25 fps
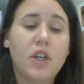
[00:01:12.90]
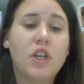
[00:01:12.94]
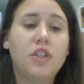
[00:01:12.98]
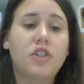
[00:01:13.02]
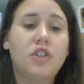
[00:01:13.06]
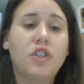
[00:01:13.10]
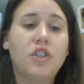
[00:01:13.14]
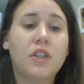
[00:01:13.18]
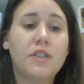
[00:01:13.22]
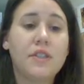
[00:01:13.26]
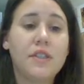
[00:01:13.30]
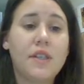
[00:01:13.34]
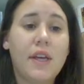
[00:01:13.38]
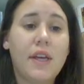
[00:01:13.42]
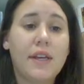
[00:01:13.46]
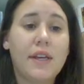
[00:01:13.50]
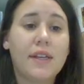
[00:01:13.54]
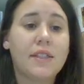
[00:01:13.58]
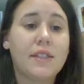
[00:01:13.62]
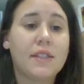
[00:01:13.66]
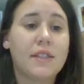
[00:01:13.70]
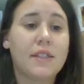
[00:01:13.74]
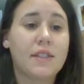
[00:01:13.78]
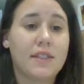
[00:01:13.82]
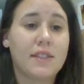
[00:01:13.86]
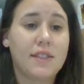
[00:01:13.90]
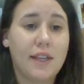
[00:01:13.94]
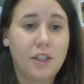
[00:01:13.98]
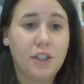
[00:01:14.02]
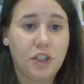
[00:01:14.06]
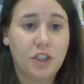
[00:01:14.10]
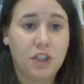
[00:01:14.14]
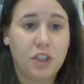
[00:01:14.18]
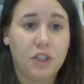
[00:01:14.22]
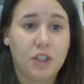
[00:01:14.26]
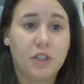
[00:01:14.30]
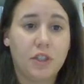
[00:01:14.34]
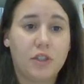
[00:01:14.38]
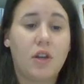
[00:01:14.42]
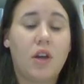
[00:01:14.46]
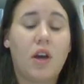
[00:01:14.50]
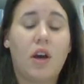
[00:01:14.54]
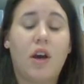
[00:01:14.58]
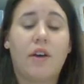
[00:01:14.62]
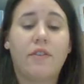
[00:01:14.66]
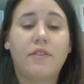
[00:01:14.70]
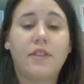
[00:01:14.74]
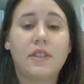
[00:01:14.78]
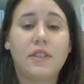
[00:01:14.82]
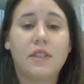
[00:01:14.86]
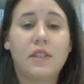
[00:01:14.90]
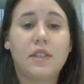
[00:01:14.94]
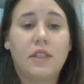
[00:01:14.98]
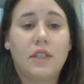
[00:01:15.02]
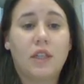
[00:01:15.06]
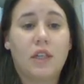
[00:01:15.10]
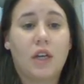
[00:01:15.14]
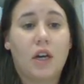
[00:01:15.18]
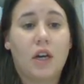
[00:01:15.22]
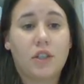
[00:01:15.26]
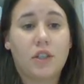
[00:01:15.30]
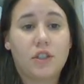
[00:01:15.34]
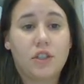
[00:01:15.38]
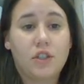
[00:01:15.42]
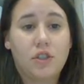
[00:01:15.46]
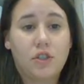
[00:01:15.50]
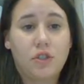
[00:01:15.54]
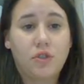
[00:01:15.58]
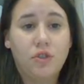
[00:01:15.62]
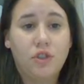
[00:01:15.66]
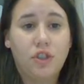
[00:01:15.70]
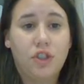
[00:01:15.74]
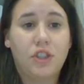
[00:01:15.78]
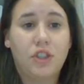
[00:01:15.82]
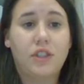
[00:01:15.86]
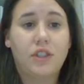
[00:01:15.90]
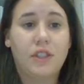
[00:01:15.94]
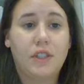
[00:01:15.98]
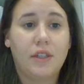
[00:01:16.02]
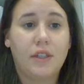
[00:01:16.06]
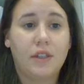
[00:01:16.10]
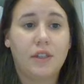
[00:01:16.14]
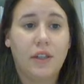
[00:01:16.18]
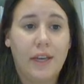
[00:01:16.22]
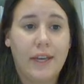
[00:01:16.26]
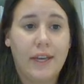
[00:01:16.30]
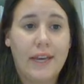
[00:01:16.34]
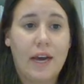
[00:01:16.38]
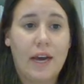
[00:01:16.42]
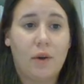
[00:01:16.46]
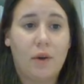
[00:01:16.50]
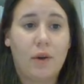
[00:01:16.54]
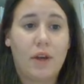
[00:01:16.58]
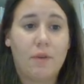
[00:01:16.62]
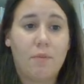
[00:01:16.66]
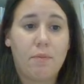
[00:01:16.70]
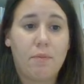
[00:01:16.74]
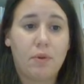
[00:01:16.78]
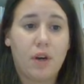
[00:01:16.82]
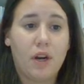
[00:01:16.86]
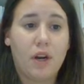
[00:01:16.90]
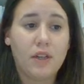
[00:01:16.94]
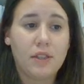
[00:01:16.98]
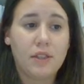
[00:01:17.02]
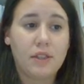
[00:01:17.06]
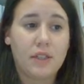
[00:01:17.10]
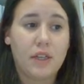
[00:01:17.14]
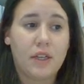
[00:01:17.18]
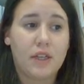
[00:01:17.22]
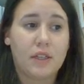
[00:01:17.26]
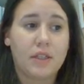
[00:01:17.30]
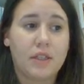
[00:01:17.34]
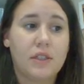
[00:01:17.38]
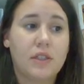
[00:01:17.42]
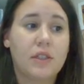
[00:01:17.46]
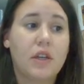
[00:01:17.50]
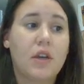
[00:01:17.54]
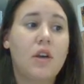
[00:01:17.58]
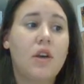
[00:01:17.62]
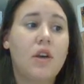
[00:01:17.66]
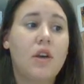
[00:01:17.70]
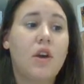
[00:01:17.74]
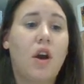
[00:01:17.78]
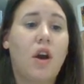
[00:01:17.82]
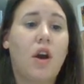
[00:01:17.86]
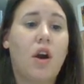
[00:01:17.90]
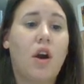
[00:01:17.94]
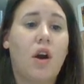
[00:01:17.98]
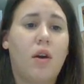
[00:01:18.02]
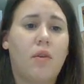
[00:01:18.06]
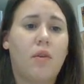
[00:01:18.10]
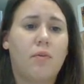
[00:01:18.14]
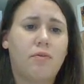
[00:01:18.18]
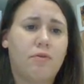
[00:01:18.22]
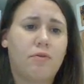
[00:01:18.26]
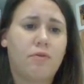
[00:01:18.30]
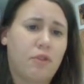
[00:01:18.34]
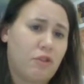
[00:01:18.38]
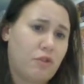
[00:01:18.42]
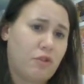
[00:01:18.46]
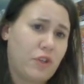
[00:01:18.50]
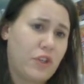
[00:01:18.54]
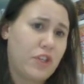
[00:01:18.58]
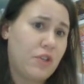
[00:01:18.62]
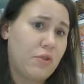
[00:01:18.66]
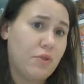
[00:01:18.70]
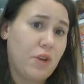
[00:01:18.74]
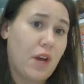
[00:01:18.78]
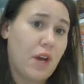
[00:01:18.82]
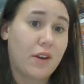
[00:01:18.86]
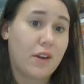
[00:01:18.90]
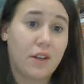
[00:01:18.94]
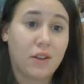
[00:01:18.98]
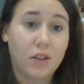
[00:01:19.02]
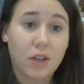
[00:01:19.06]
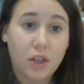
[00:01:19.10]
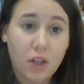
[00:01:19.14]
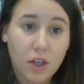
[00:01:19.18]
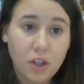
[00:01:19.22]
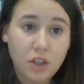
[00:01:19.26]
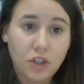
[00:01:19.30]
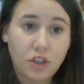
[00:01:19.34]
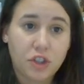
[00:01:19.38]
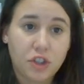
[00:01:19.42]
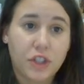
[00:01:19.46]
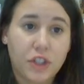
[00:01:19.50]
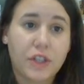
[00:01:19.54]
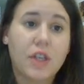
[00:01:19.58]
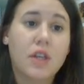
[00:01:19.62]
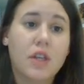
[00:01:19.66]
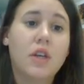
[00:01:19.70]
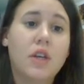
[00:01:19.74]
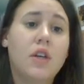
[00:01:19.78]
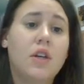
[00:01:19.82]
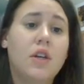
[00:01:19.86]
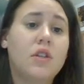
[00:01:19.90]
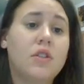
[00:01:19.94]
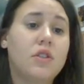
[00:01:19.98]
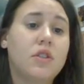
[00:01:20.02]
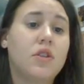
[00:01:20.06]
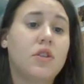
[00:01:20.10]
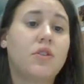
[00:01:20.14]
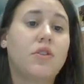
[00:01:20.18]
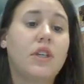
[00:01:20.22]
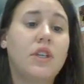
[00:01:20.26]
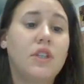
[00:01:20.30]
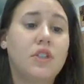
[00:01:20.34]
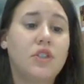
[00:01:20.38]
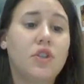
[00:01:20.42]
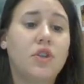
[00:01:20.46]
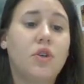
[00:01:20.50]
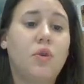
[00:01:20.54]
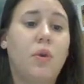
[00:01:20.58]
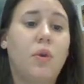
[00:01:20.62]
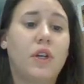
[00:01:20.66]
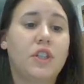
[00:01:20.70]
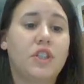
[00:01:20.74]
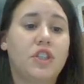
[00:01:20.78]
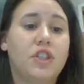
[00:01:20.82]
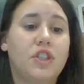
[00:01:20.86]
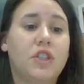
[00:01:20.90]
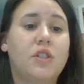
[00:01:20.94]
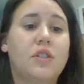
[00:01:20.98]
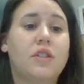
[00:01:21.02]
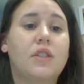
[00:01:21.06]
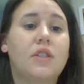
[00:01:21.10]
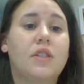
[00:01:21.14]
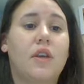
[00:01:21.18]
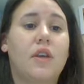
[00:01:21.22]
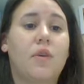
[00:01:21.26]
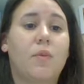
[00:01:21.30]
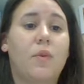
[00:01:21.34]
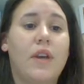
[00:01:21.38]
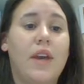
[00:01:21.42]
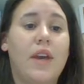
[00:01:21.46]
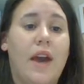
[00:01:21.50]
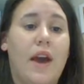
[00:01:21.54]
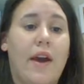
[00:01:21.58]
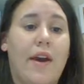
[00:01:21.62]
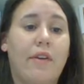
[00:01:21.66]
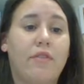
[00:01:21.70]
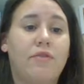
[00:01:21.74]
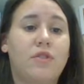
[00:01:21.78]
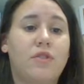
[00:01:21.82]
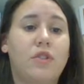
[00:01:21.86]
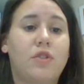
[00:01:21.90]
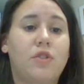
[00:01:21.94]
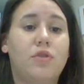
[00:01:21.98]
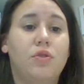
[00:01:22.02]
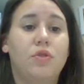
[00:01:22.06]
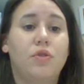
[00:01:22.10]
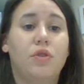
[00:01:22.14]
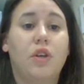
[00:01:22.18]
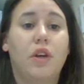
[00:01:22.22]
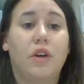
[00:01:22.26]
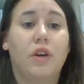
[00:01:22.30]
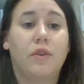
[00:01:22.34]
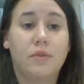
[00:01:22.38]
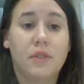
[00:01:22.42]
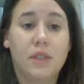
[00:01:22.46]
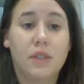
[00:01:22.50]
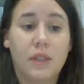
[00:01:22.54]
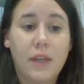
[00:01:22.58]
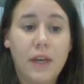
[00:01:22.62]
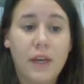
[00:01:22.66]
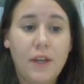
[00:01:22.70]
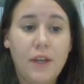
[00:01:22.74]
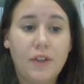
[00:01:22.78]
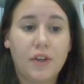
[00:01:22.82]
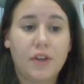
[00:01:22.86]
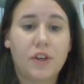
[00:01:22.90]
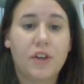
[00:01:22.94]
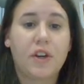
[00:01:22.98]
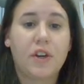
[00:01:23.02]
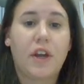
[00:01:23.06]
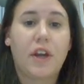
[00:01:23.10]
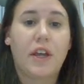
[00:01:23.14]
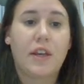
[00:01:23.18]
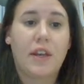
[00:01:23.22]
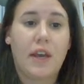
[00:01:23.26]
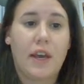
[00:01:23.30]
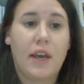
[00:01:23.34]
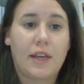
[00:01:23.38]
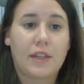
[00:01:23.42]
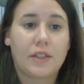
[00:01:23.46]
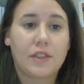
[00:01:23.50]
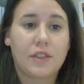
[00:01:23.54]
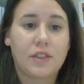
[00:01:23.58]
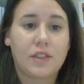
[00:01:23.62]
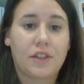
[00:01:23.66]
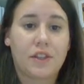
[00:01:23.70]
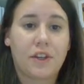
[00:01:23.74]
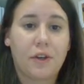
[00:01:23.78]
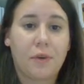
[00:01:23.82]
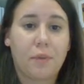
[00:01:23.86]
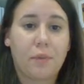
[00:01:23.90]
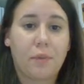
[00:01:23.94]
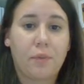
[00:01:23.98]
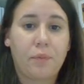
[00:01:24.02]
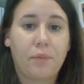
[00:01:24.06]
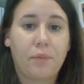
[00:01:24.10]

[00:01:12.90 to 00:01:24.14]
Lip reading: Just like secession, obviously the Constitution didn't lay out a process for reuniting the country. So these are questions that we have to come together and answer.